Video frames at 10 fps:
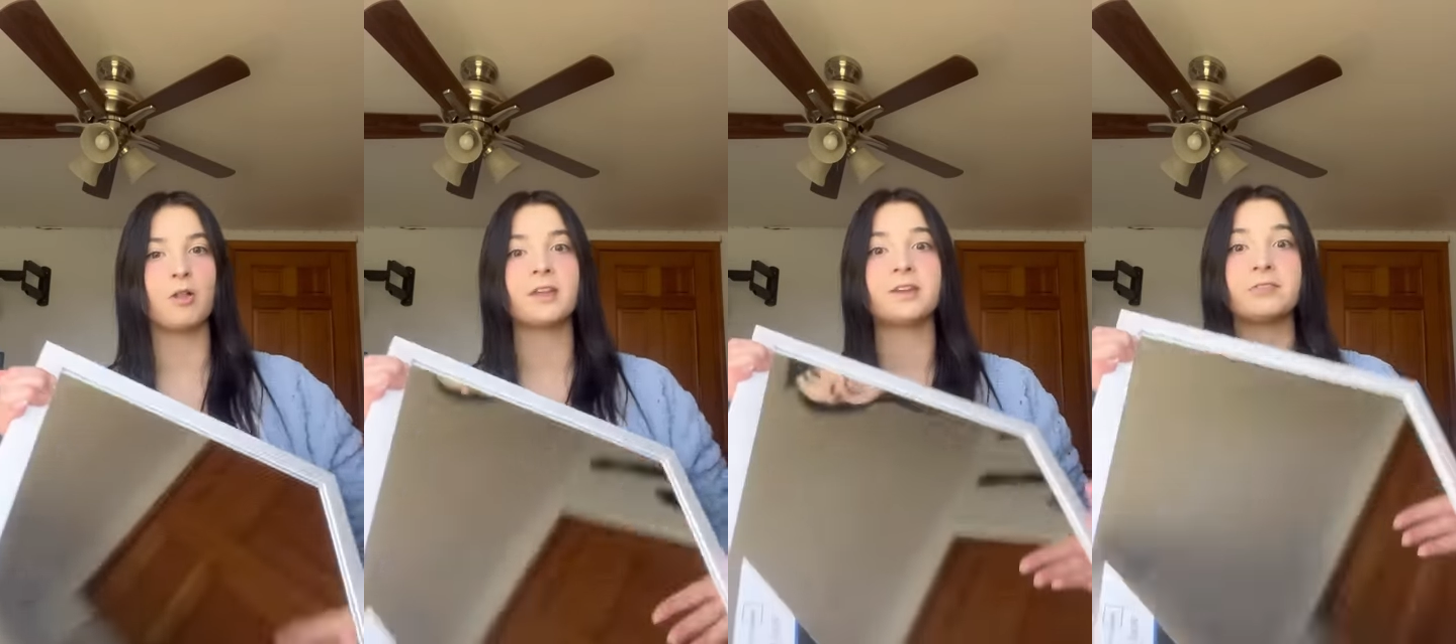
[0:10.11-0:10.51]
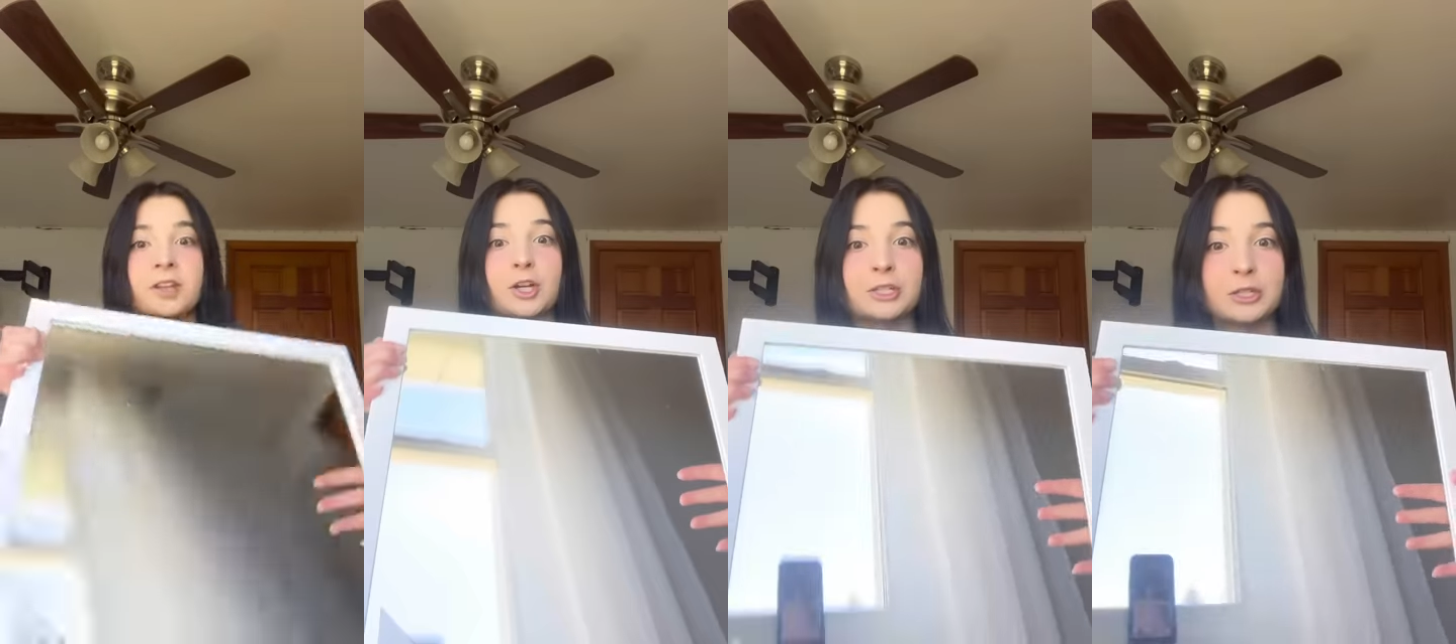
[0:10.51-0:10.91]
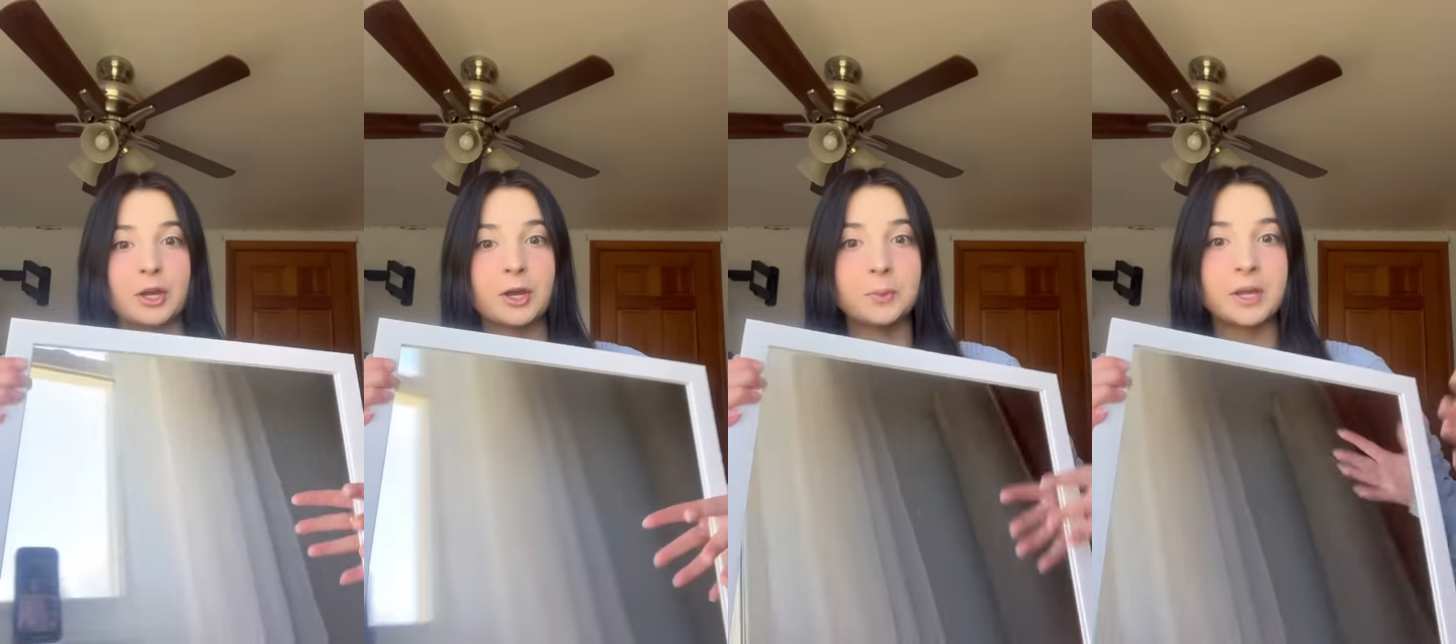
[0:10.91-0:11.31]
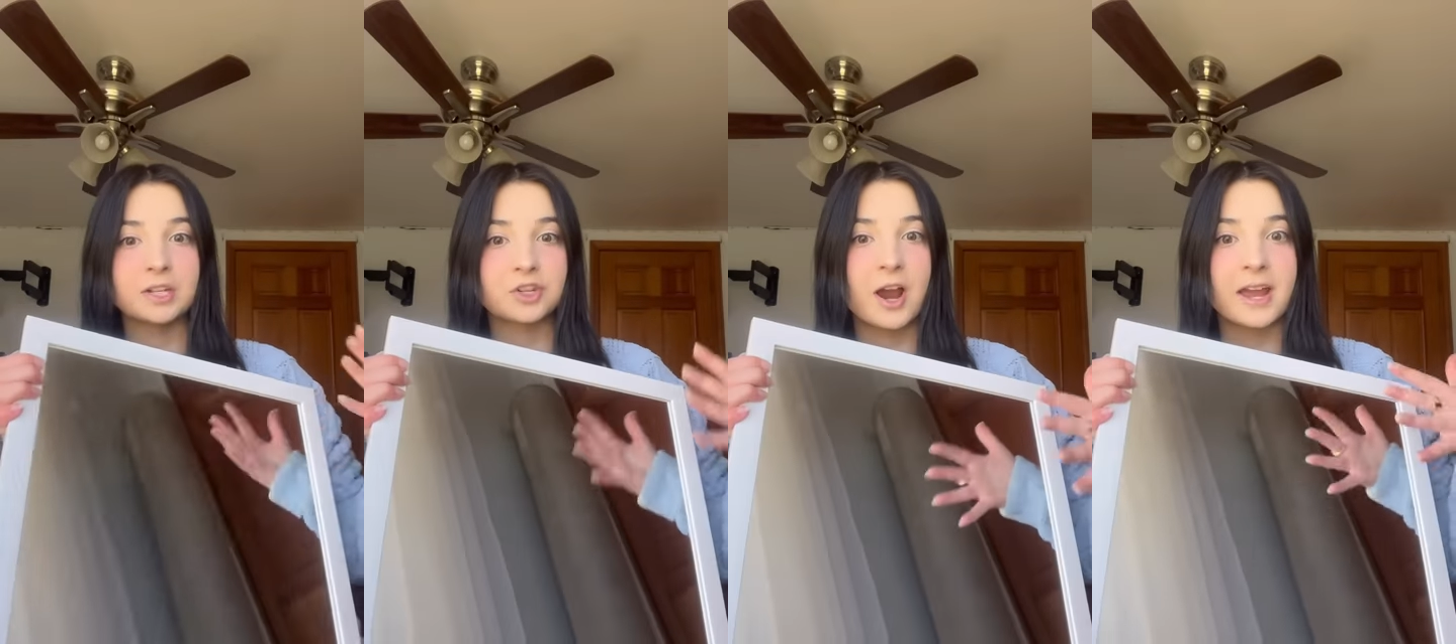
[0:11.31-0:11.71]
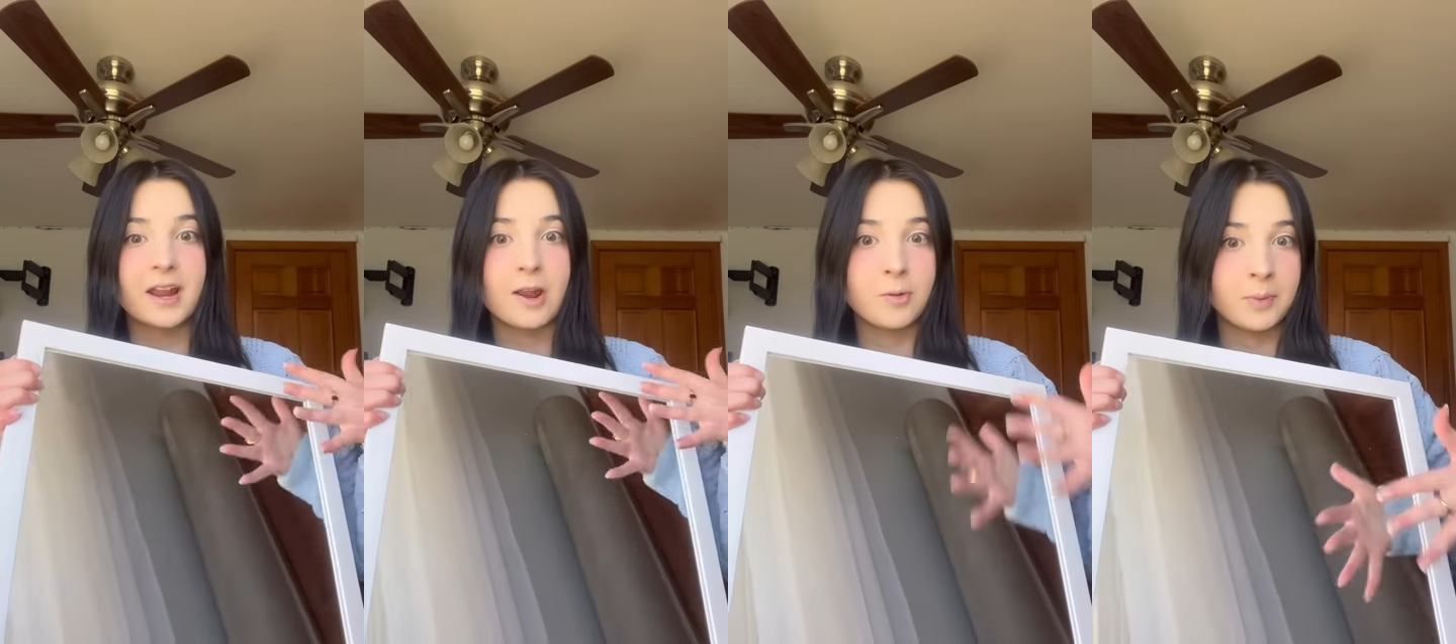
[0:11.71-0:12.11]
and if it looks good, we could try it
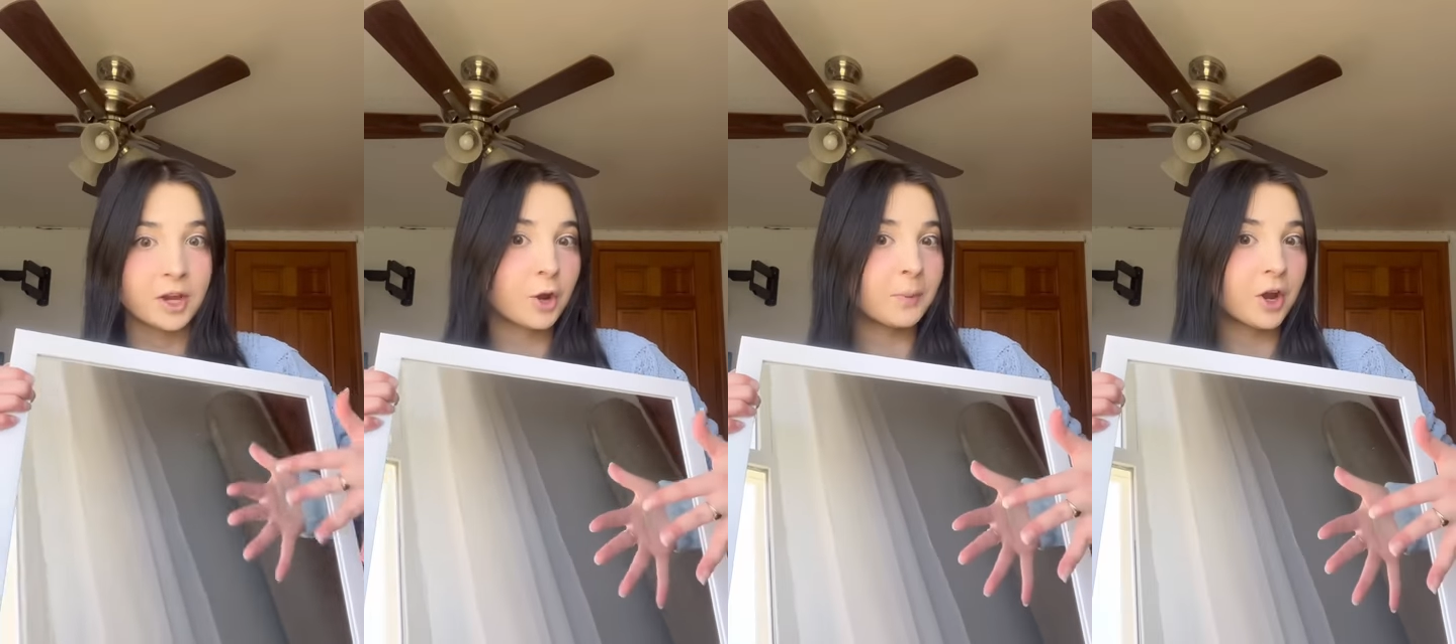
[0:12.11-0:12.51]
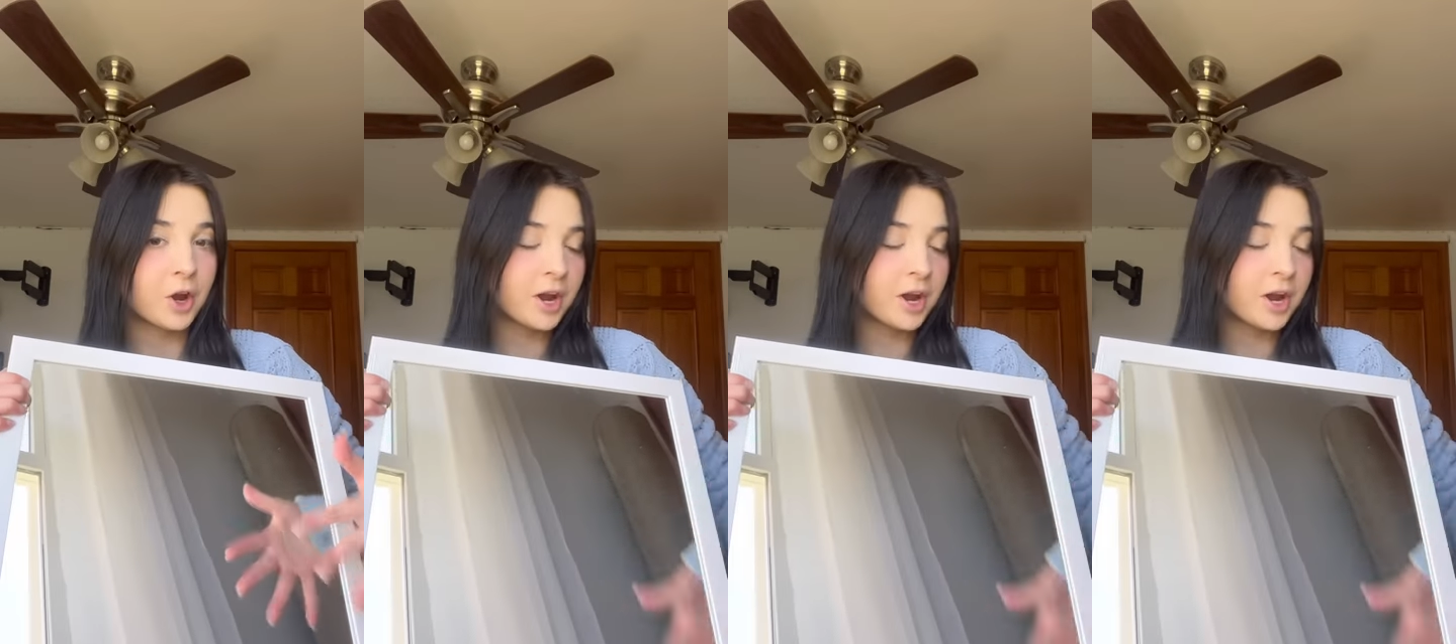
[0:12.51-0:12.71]
on a bigger mirror.